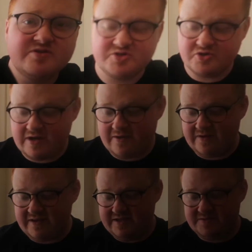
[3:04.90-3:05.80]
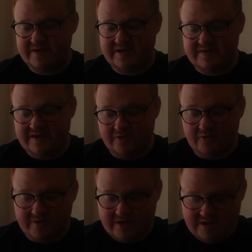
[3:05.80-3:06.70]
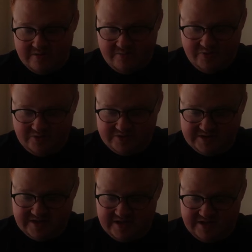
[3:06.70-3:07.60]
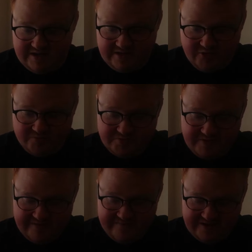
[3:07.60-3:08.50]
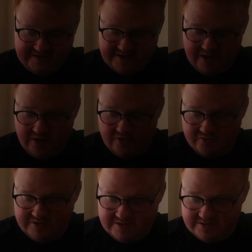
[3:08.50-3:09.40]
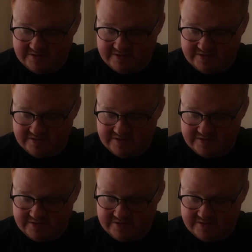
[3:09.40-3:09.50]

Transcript: too sure how well it is picking that up, but it comes with its own